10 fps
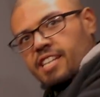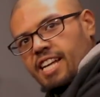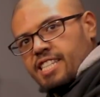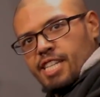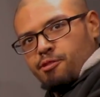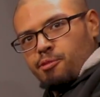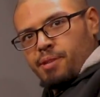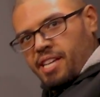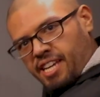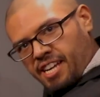lightsaber
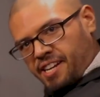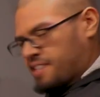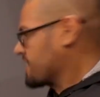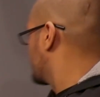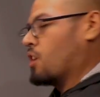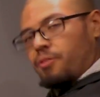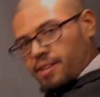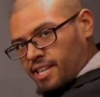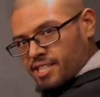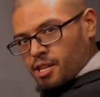being here.
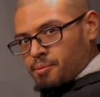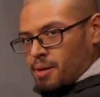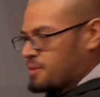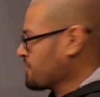Hopefully, sometime in